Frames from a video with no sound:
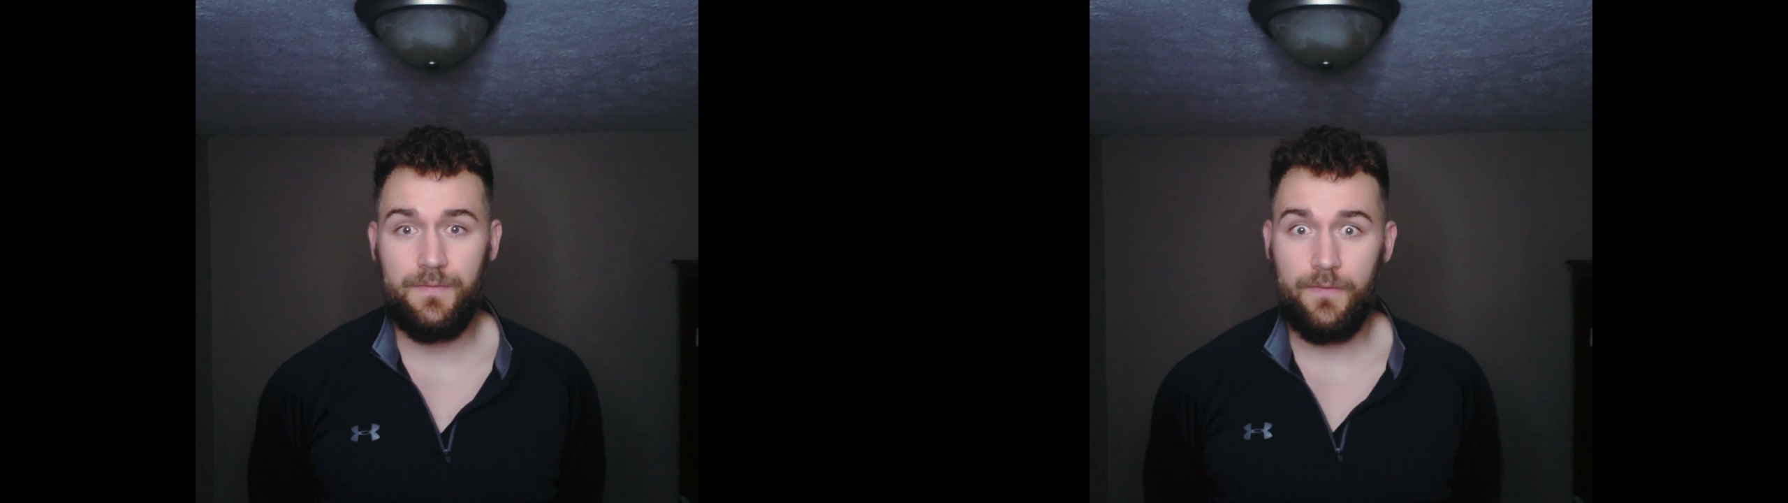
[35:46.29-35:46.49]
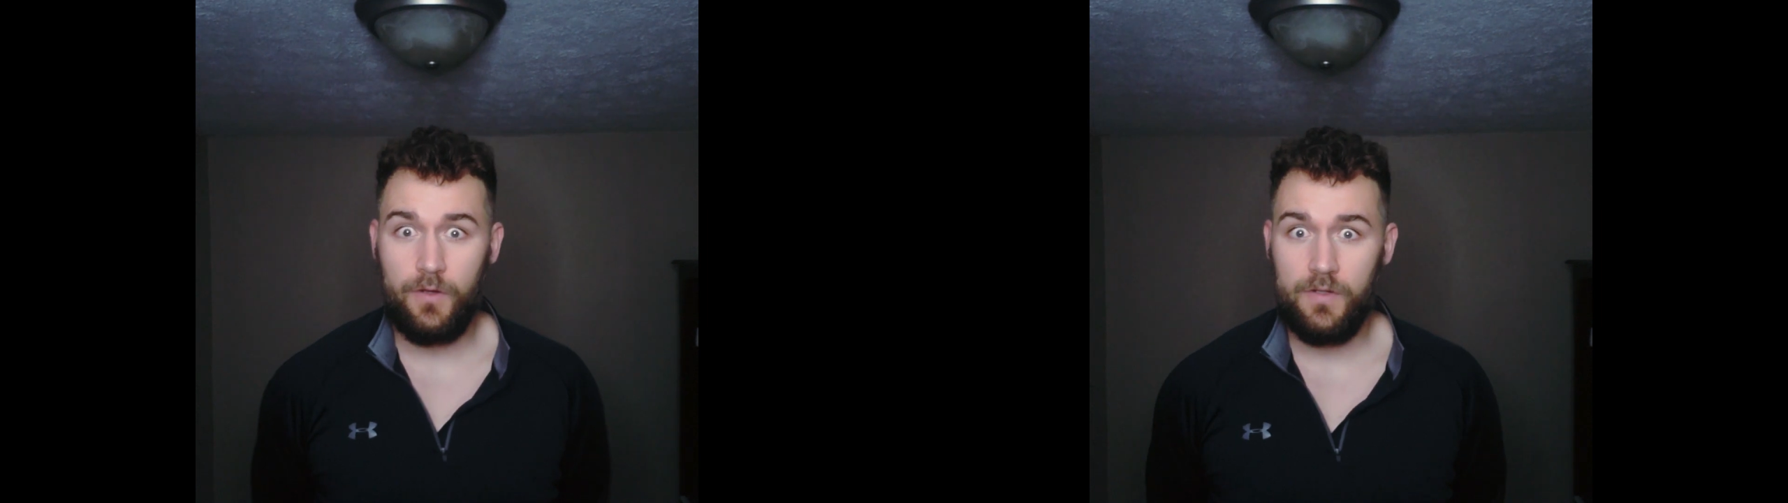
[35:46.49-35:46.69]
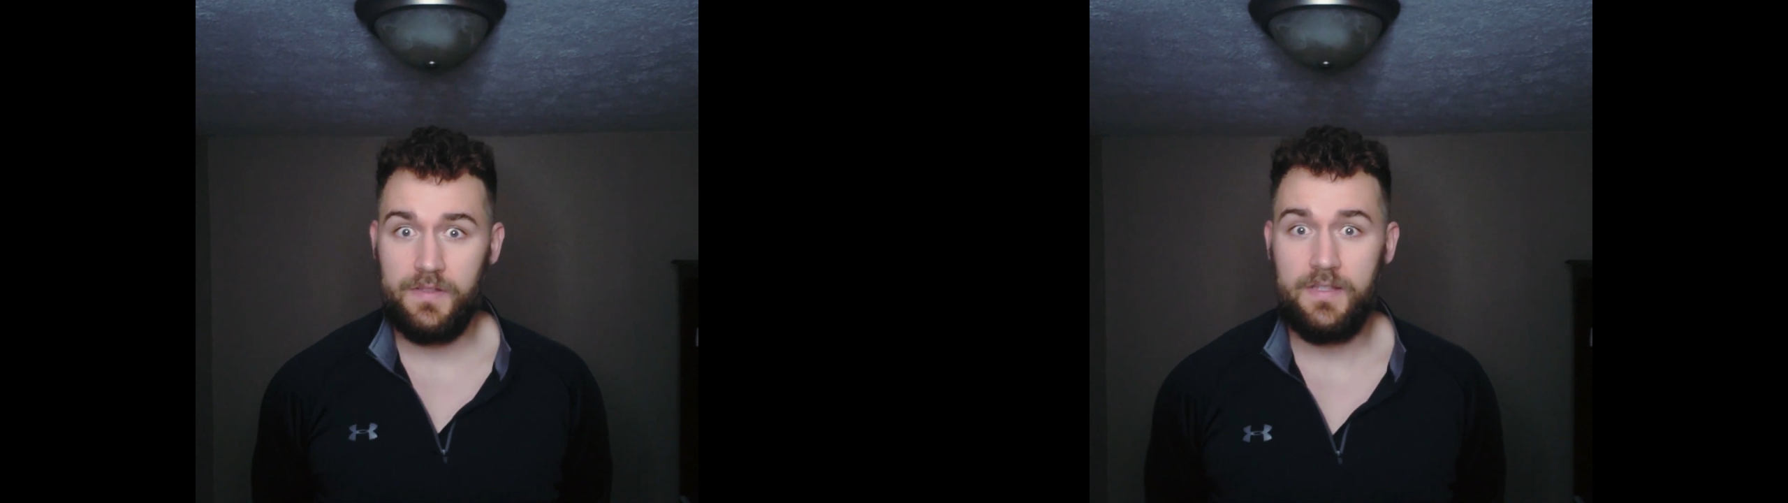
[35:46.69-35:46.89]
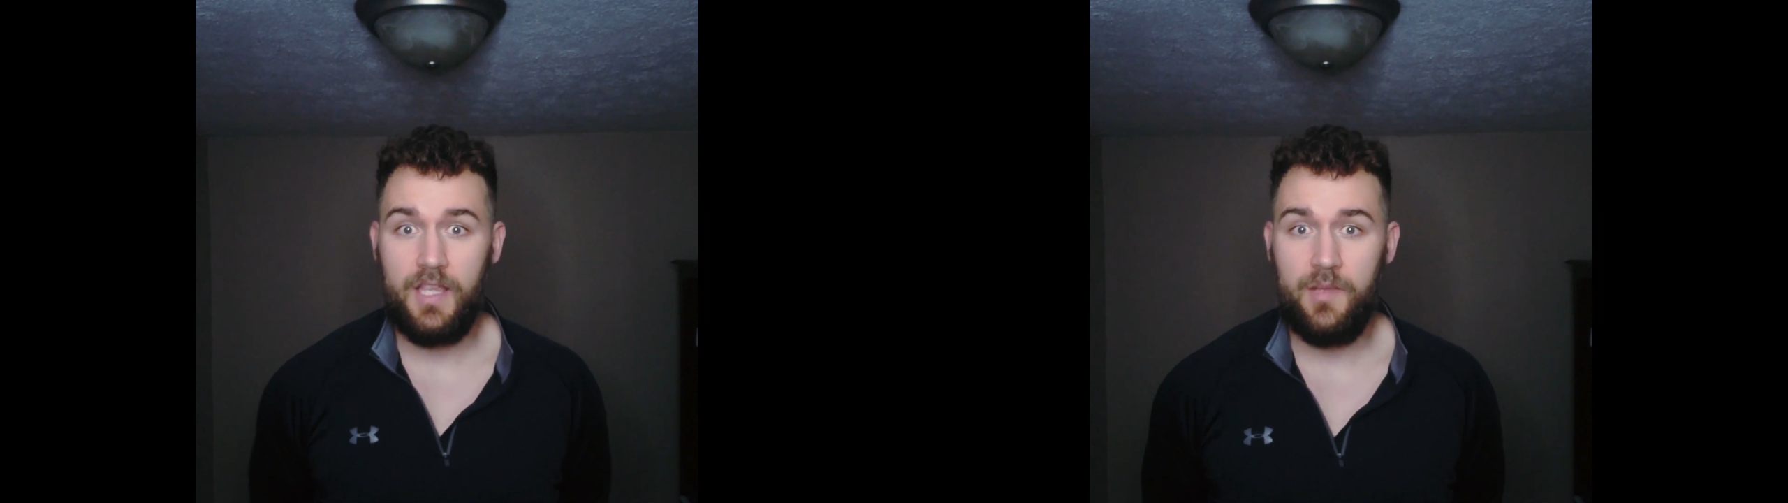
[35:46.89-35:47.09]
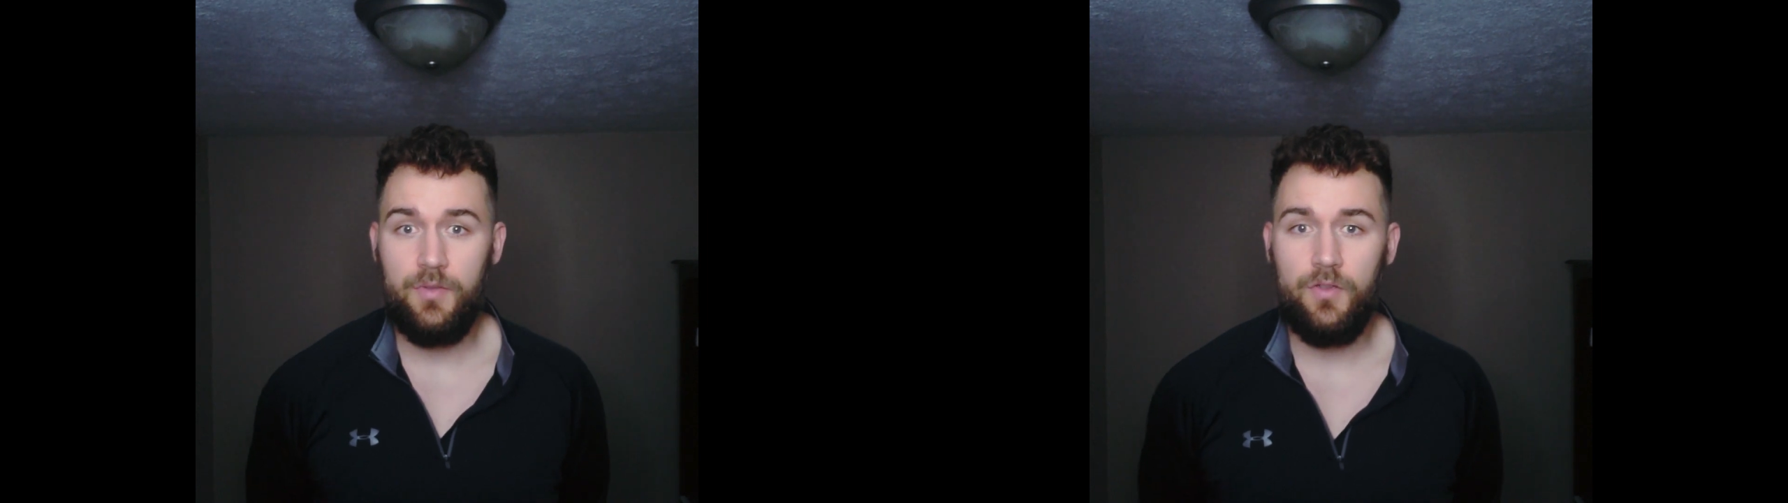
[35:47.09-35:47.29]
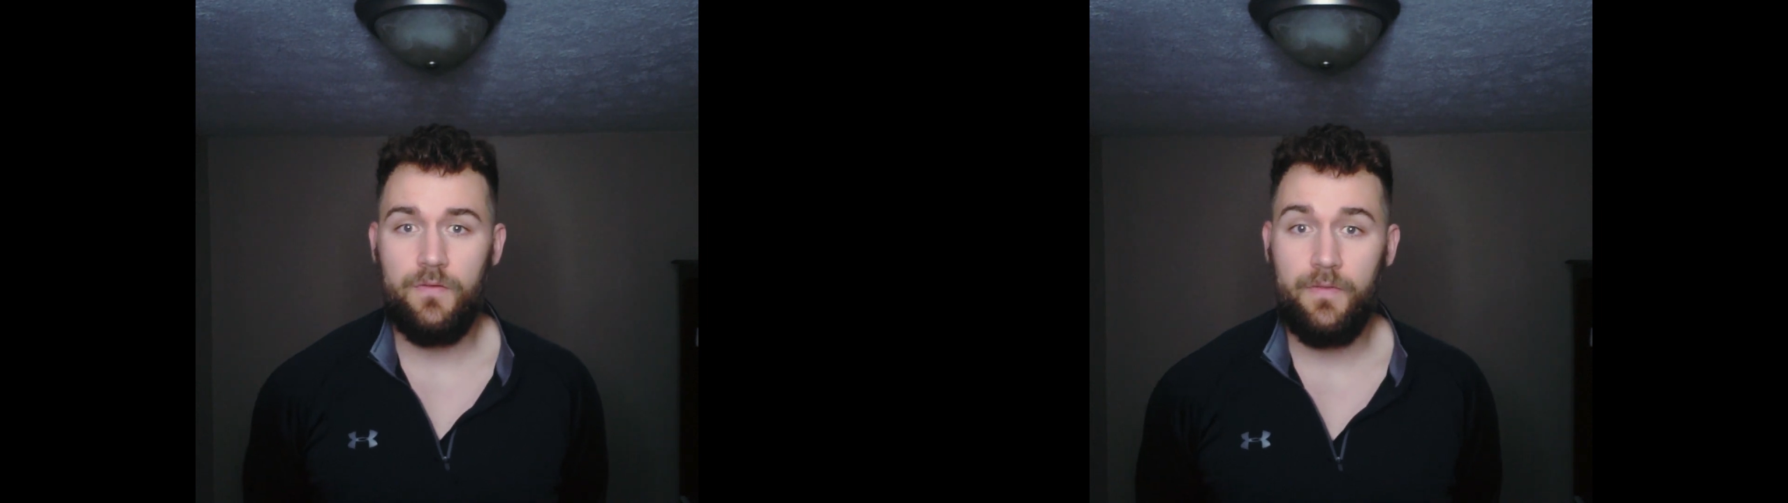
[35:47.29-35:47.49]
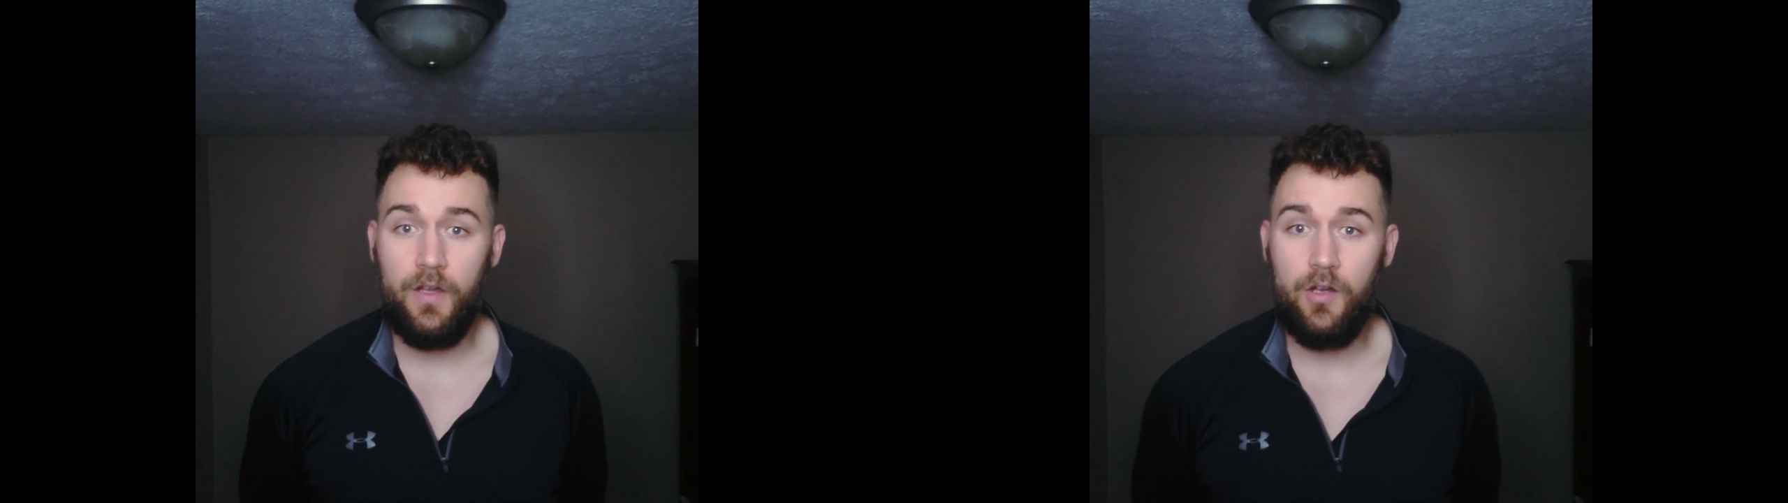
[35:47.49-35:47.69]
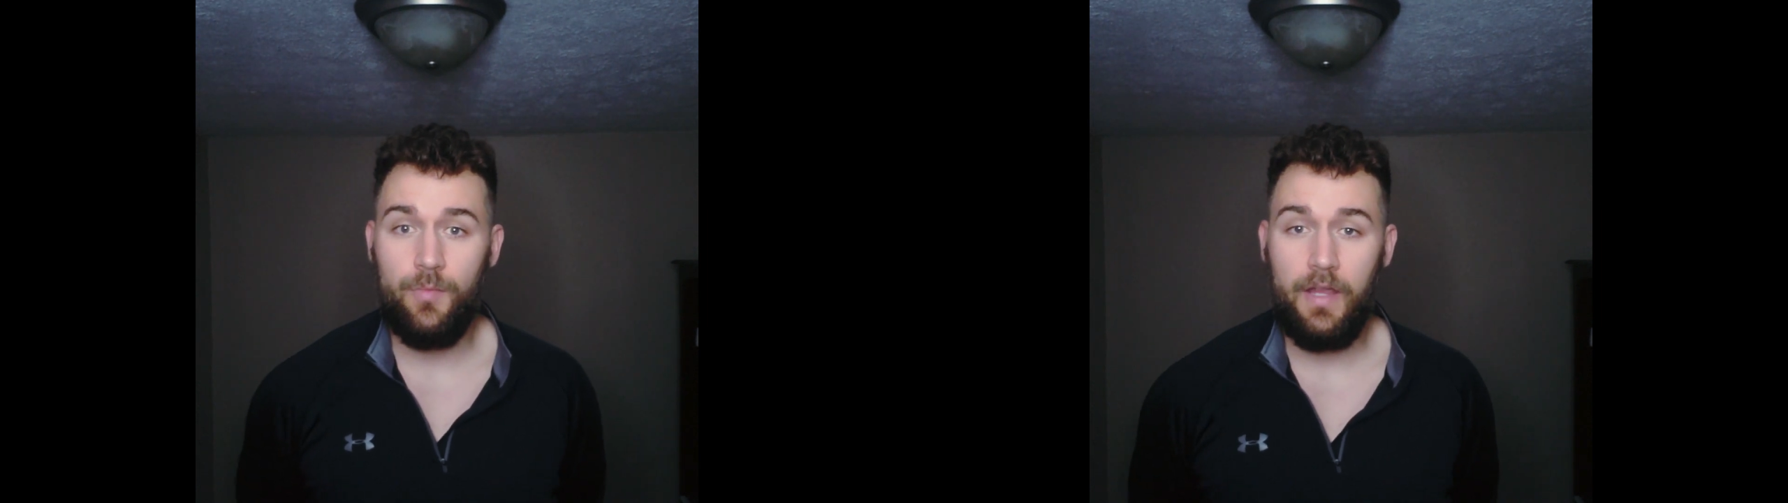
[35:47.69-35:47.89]
first debut
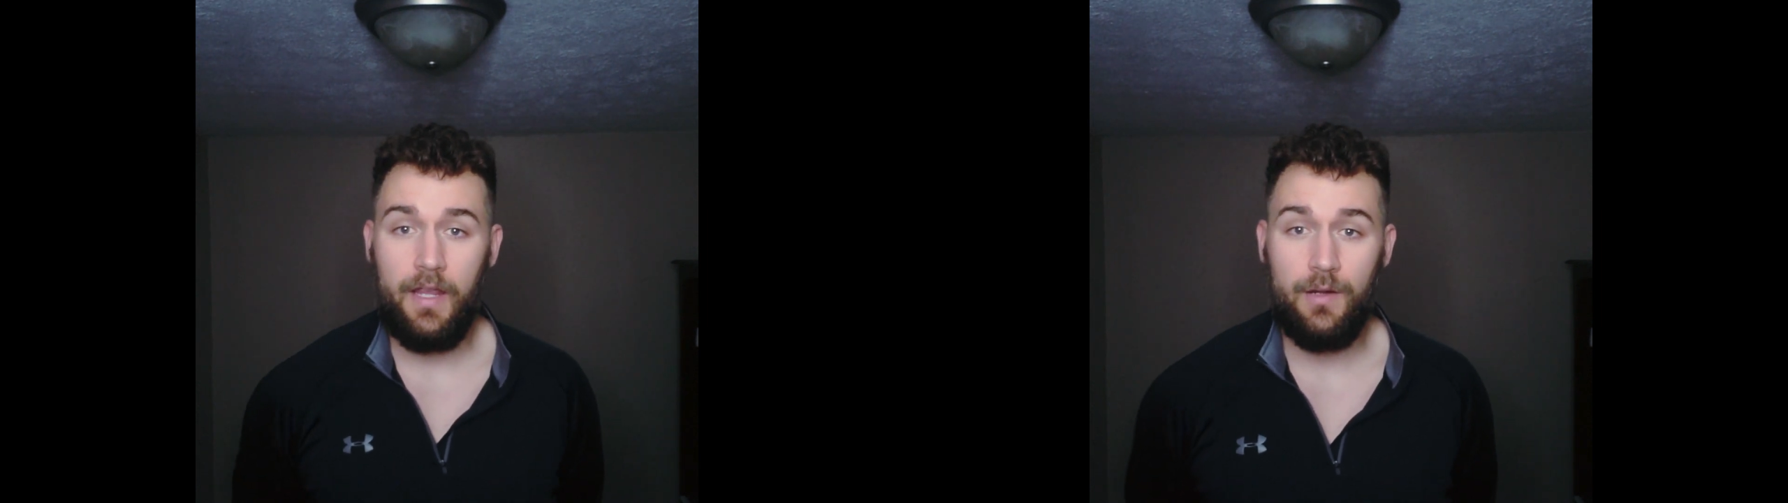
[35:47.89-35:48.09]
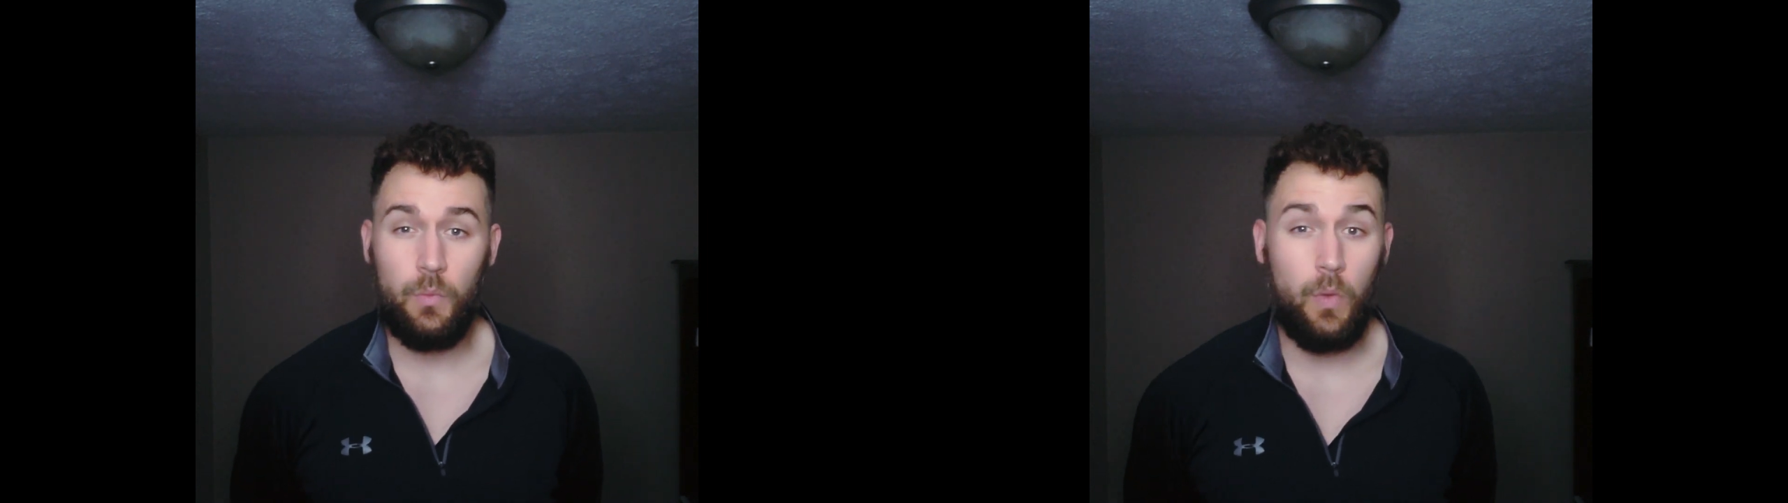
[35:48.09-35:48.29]
film, and